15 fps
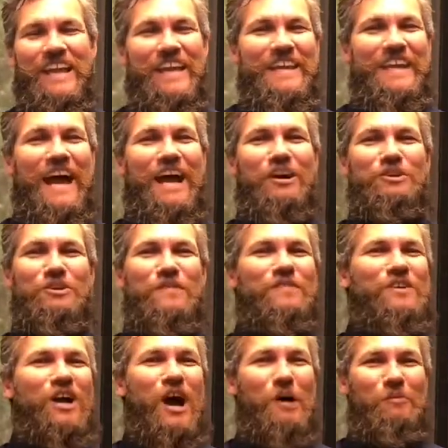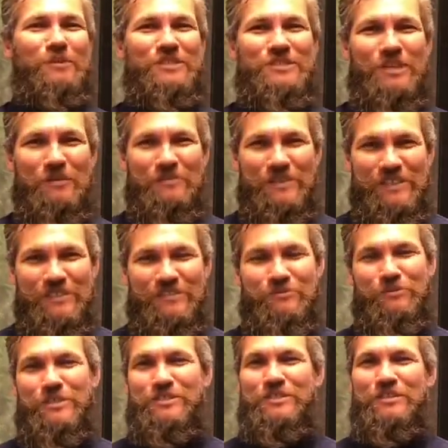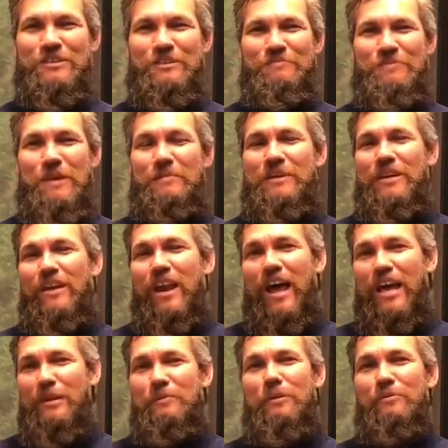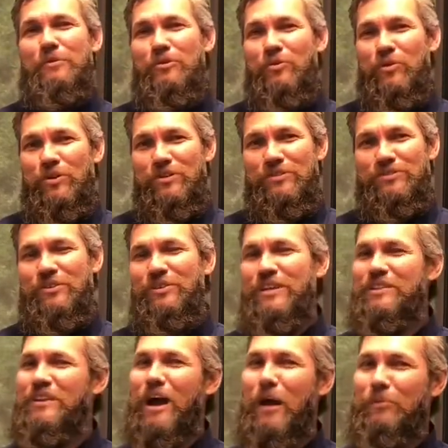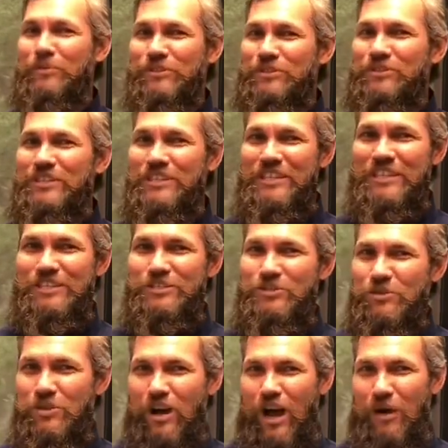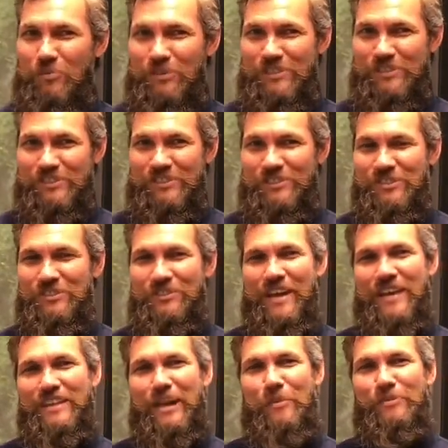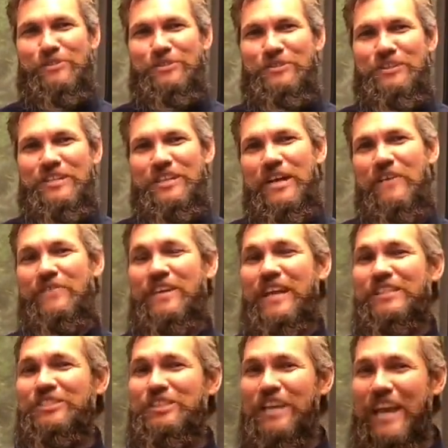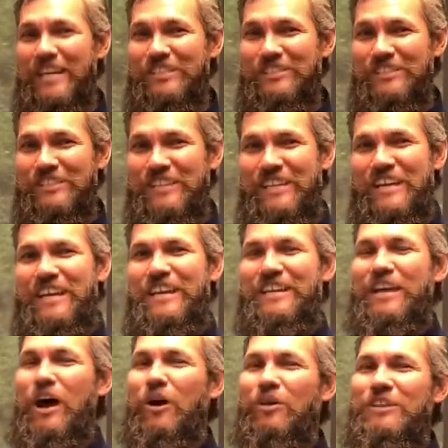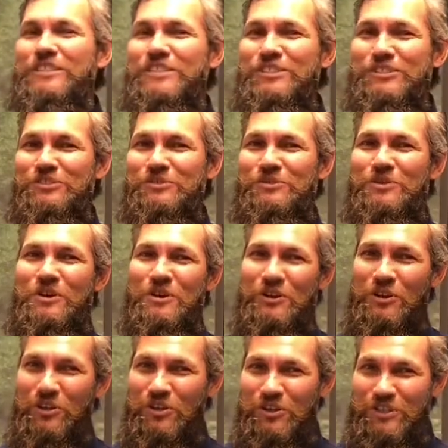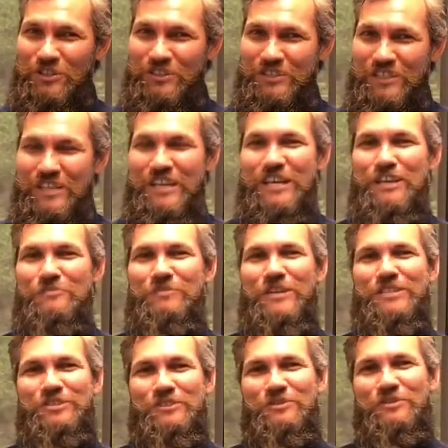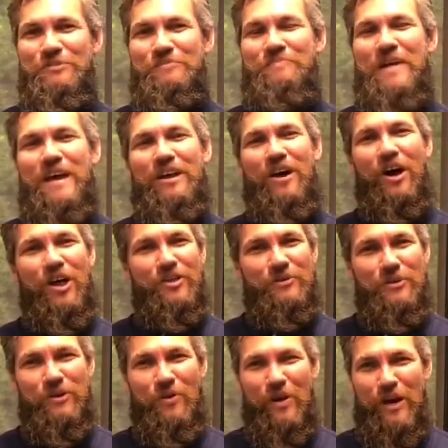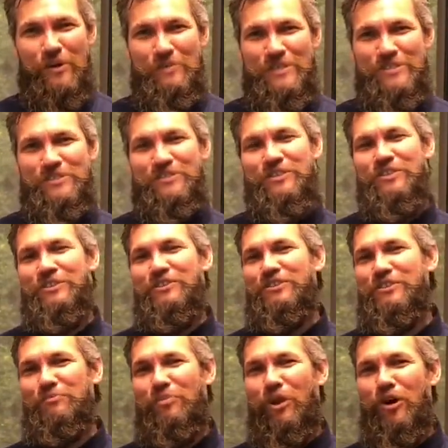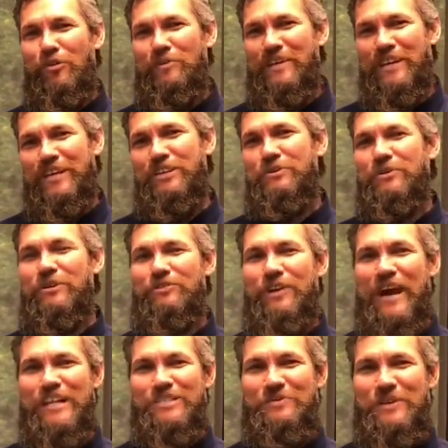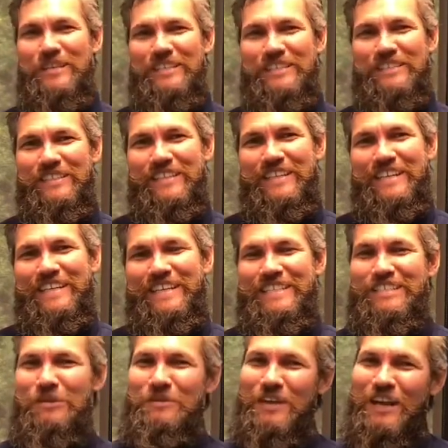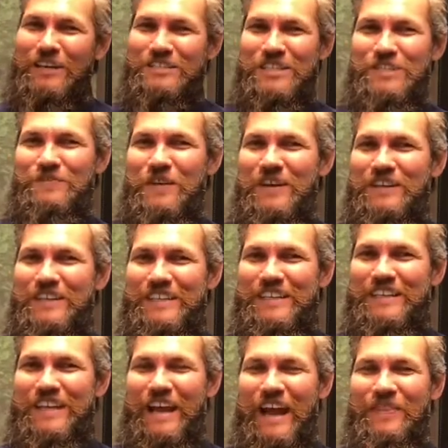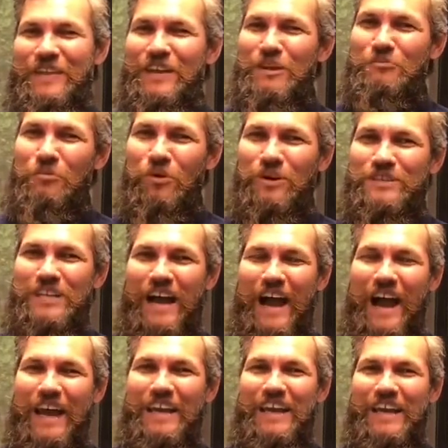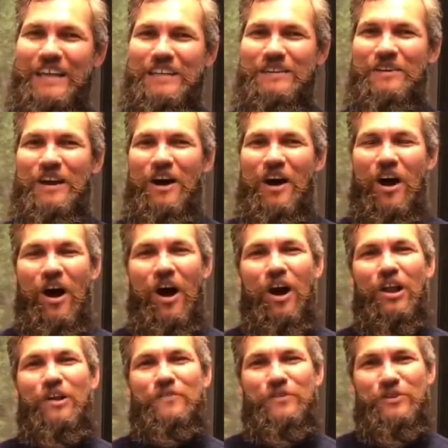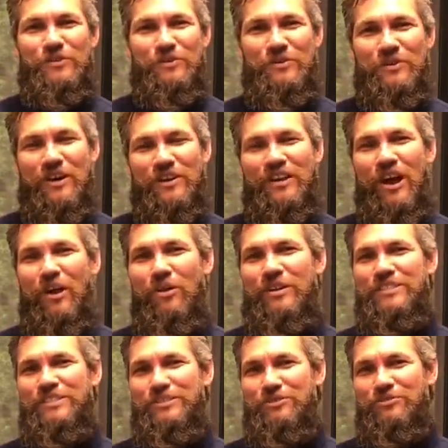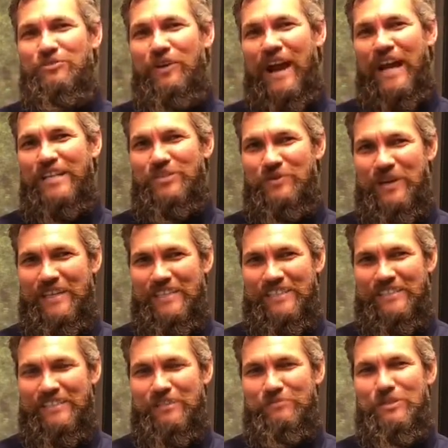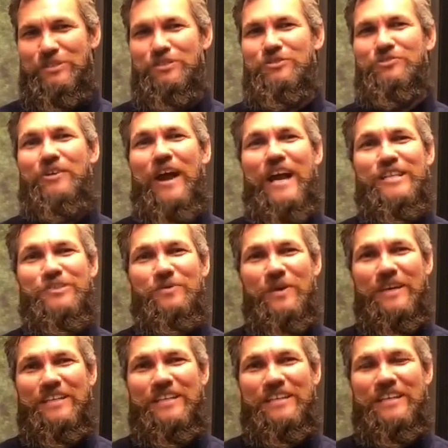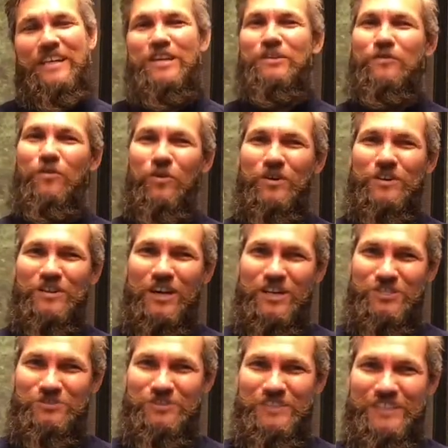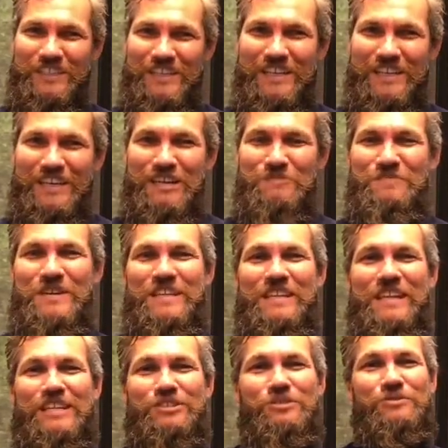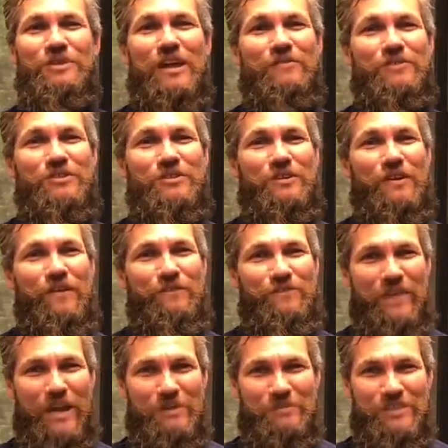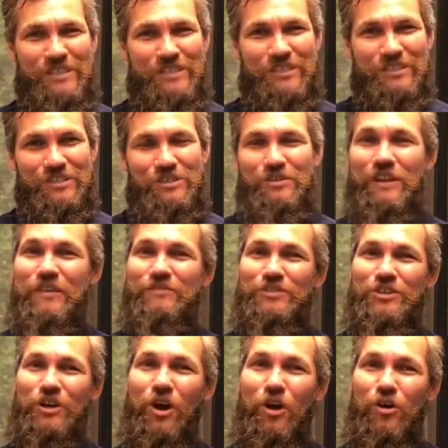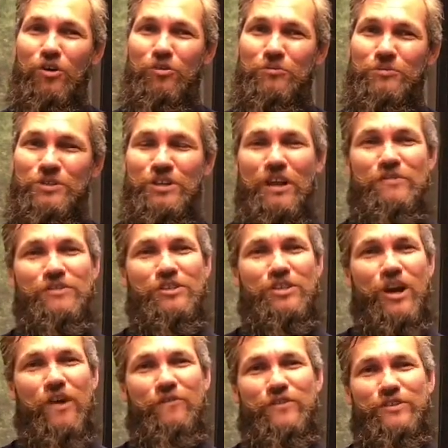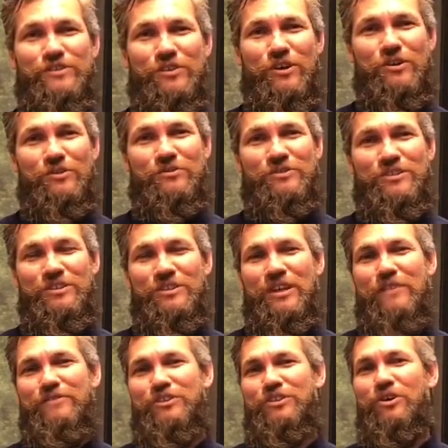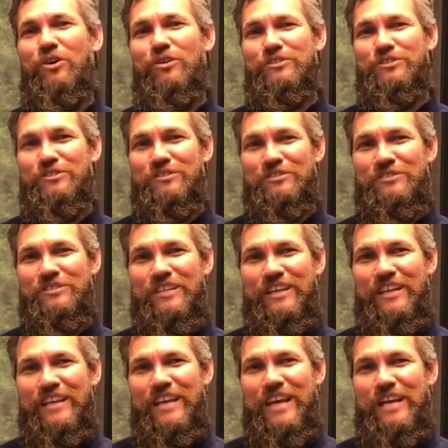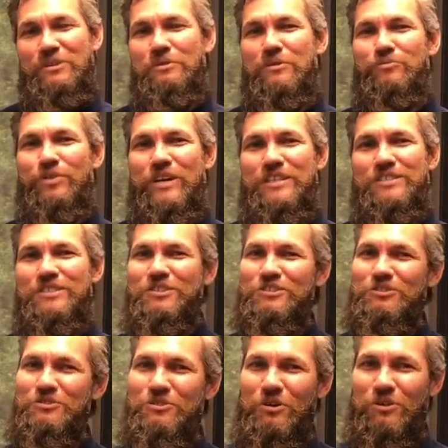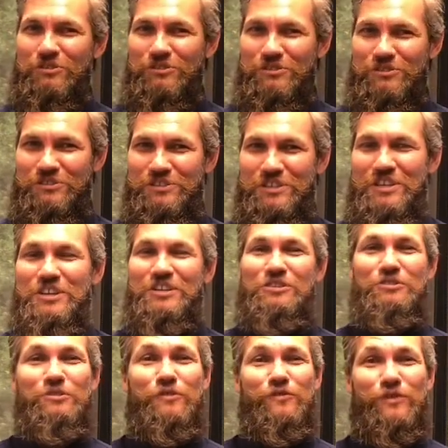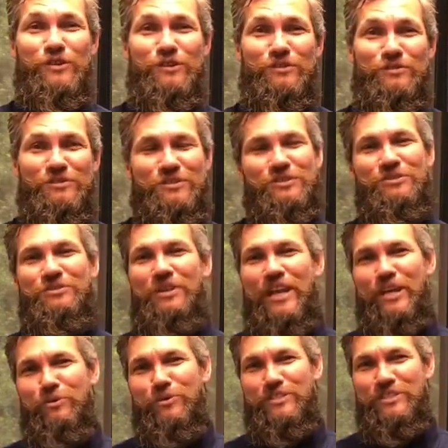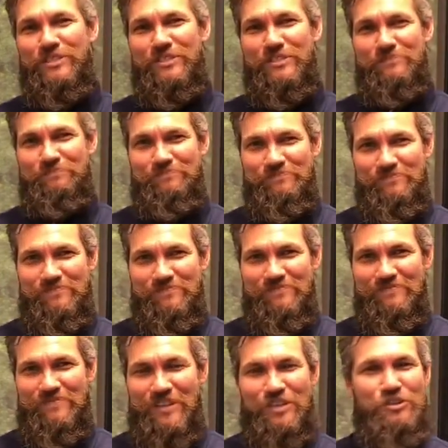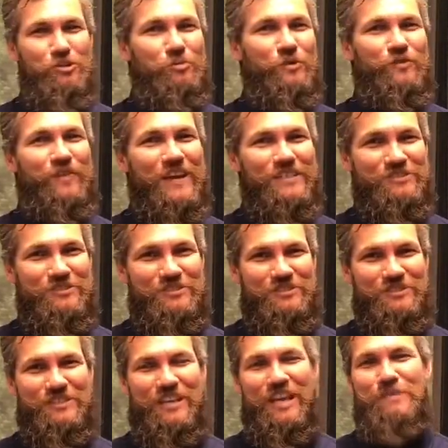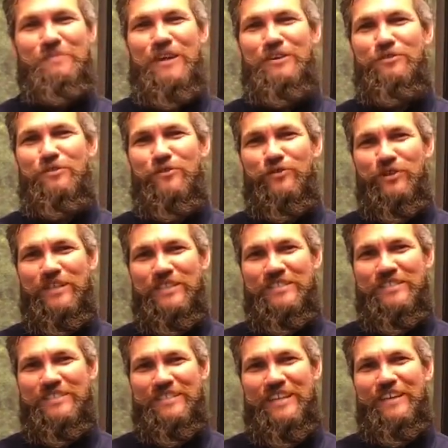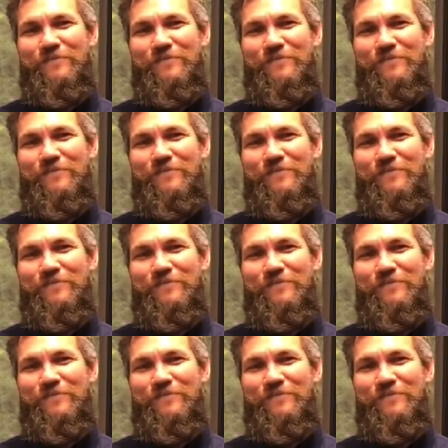Now, you've accomplished something which maybe a lot of people in the world don't get the opportunity to accomplish. You had the opportunity of an education. Not only did you learn, but you met all the requirements to earn your diploma and you are graduating. Something else that's very, I think, important to highlight, all of you are not only just graduating, but you're graduating in a foreign country, meaning that you left your family, you left your home, you left your comfort zone, you left your cultures, and you embraced new cultures, new foods, new languages, new professors, and made new friends and